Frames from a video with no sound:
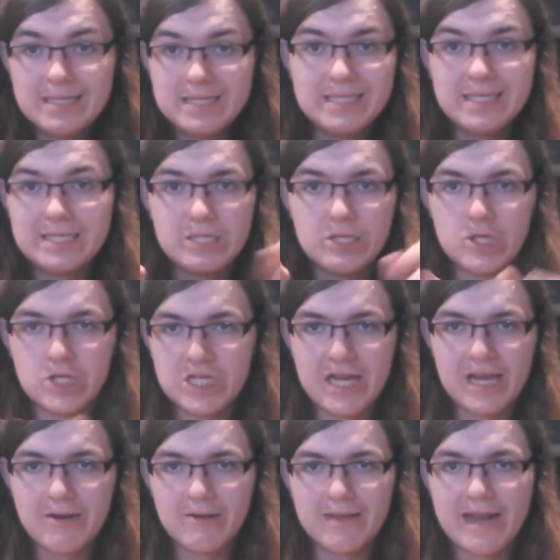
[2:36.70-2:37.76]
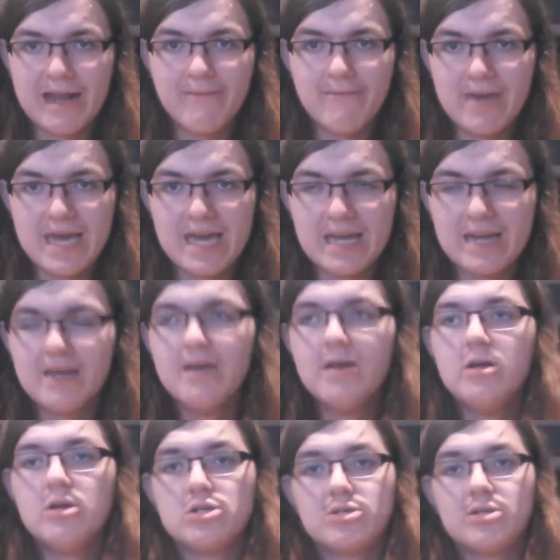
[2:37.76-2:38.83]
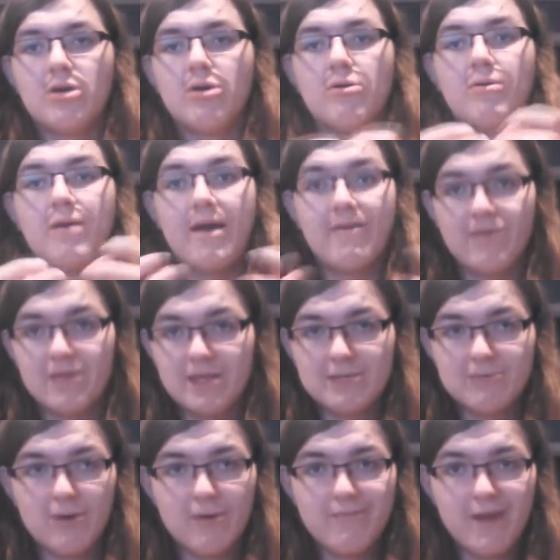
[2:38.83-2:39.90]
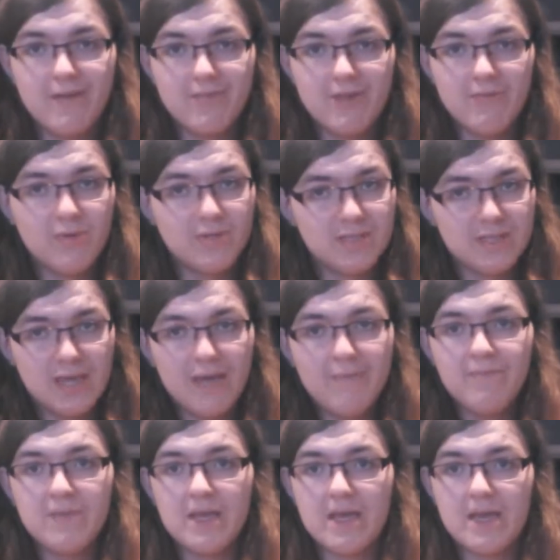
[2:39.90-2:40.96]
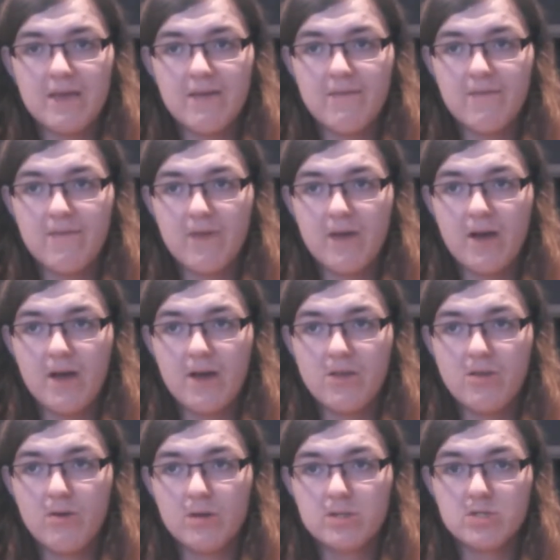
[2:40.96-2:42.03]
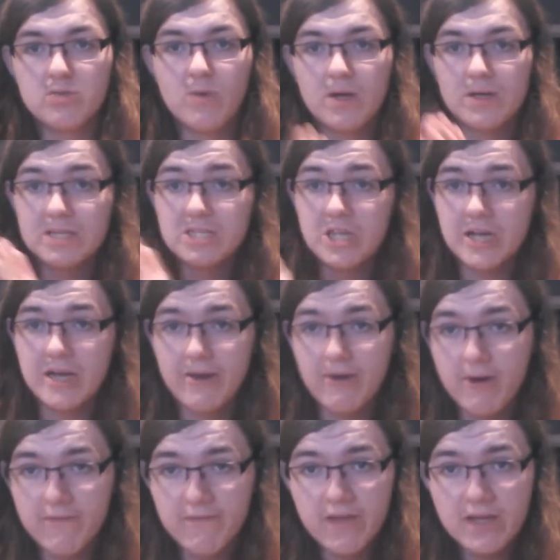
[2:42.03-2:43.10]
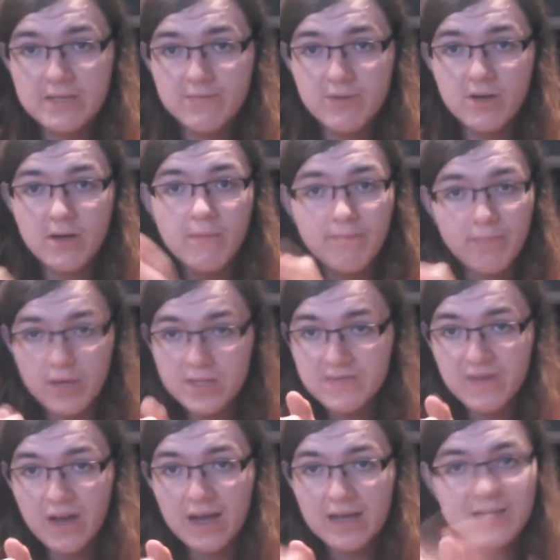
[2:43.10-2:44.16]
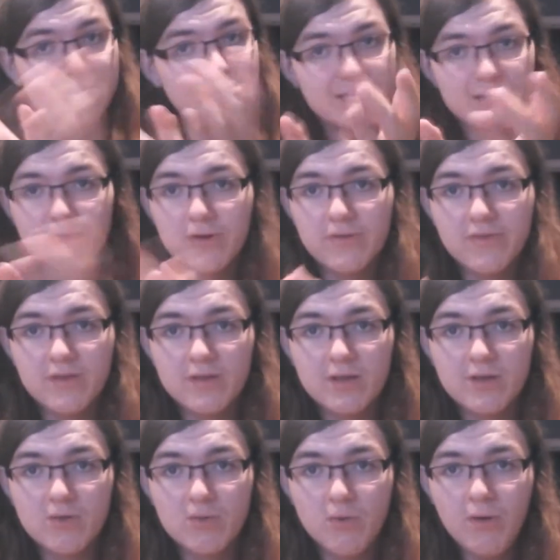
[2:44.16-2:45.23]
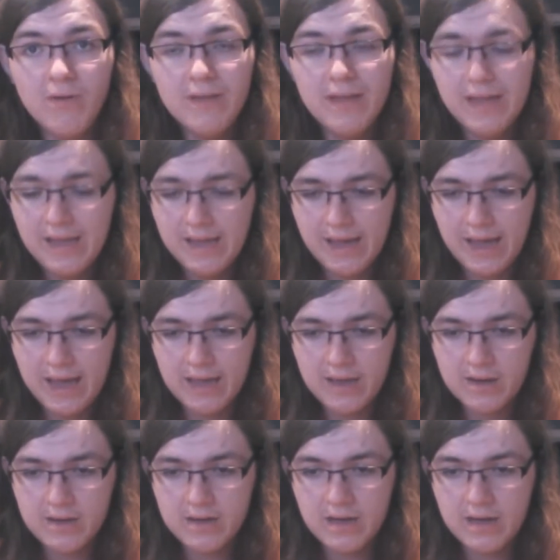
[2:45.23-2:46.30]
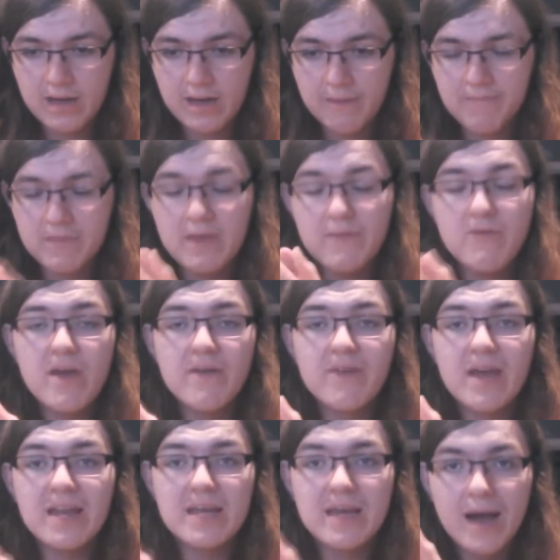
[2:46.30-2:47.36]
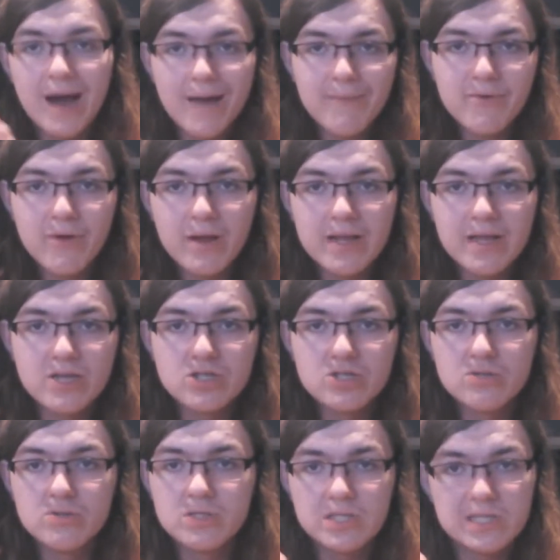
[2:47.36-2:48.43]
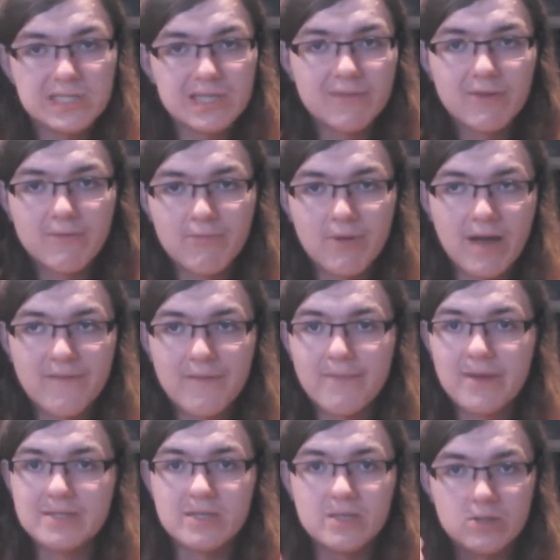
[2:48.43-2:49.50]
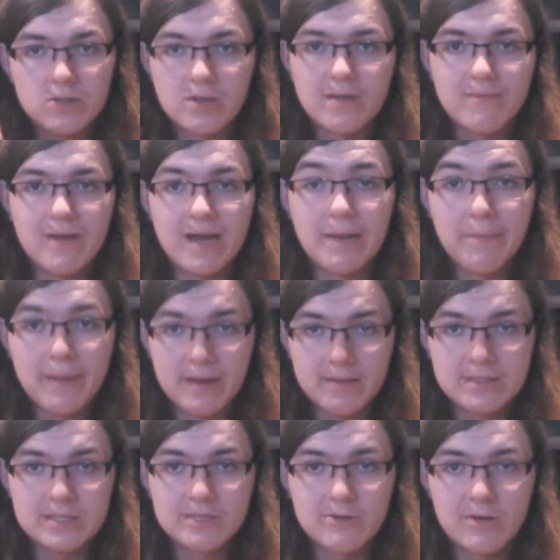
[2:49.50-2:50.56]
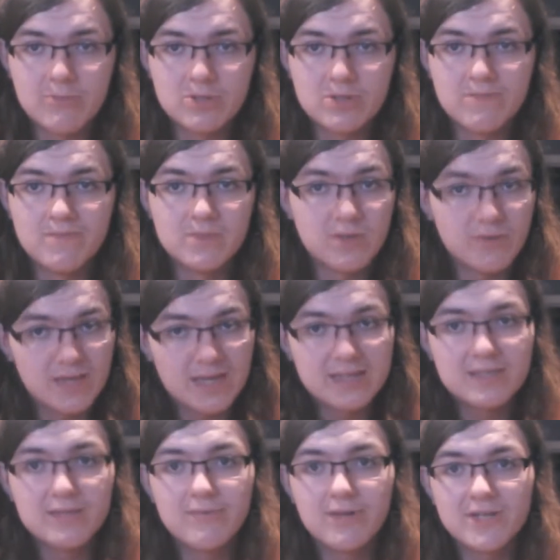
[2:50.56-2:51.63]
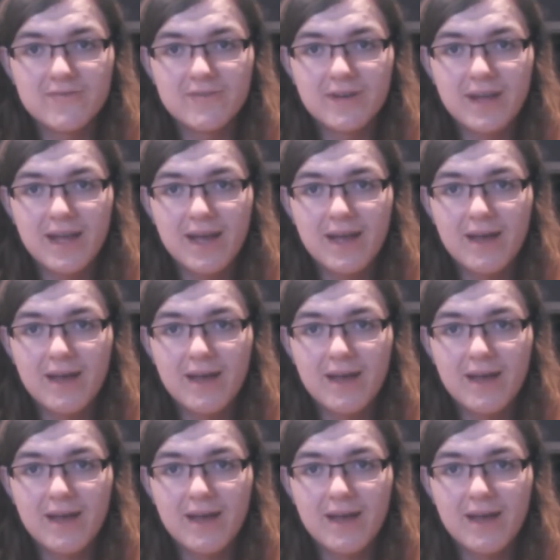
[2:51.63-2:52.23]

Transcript: sister channel that I made. So everything's run by me once again. If you also want to check out our Facebook, Buzzvines, that's perfectly cool. And if you have any copyright issues, just send me a private message. Look at my about description. So thanks so much for